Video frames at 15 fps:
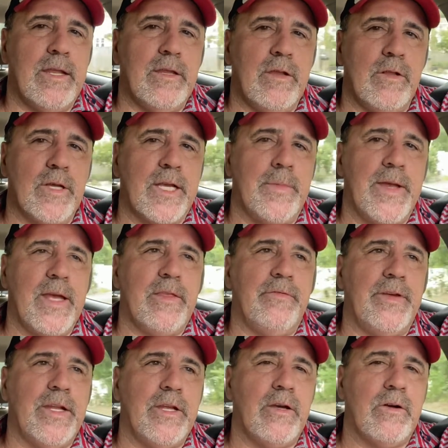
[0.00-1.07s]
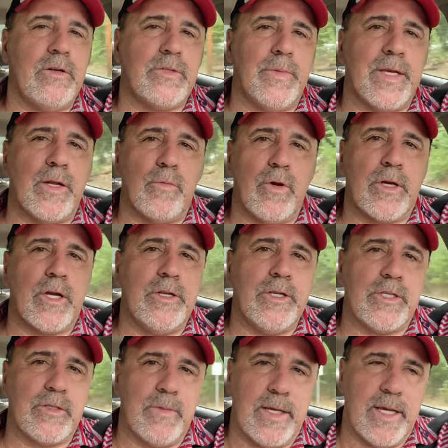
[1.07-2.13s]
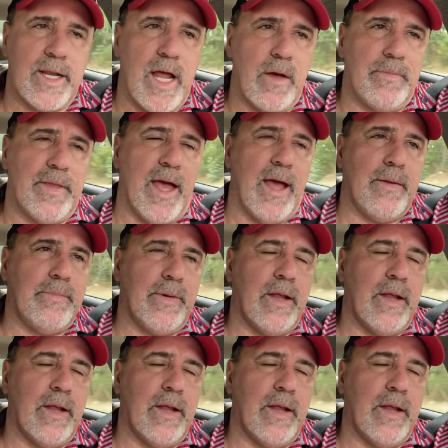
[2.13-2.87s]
And you look at my other videos, we can work on your swing and help that.